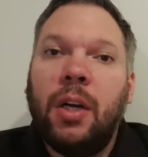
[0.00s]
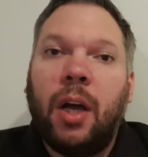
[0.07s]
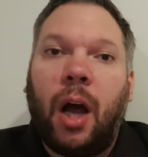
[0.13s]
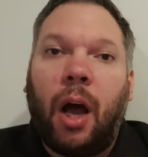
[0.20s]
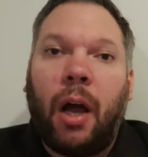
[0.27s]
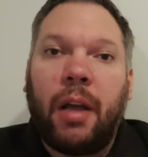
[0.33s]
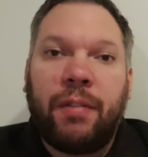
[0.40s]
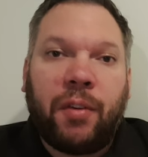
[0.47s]

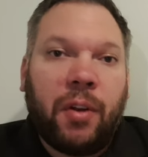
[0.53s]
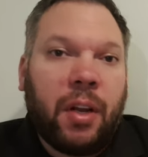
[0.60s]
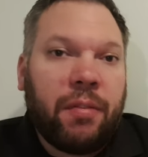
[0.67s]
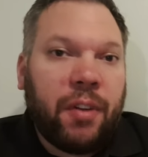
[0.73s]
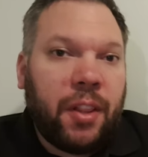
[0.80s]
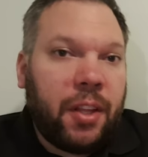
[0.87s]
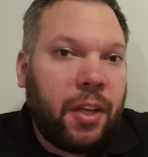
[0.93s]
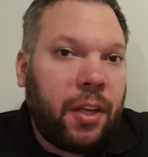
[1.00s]
If you live
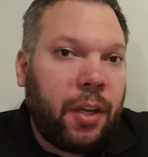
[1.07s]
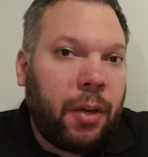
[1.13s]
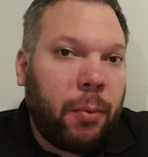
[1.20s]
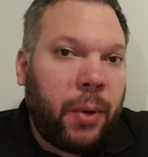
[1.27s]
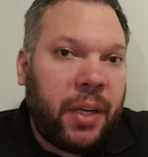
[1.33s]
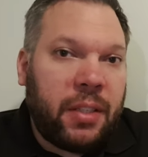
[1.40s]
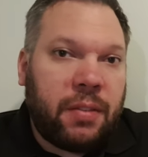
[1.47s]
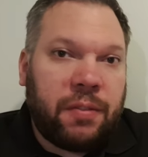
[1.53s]
in the
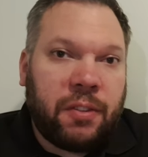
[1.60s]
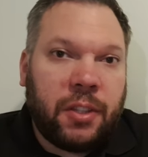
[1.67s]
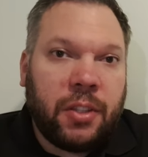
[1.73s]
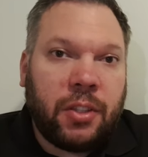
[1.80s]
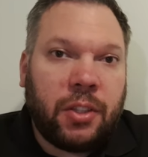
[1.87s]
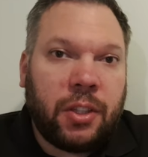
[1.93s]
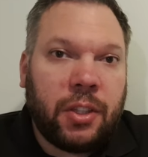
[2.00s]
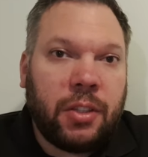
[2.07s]
US, for
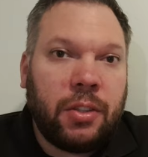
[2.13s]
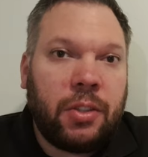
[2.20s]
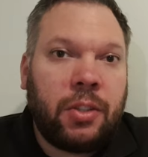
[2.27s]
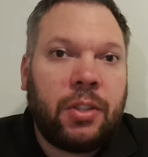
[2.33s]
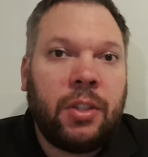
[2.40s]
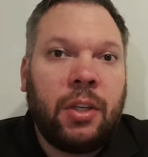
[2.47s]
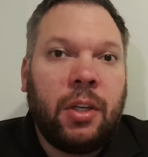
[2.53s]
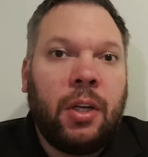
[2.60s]

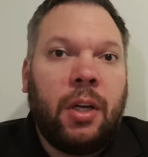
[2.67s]
instance,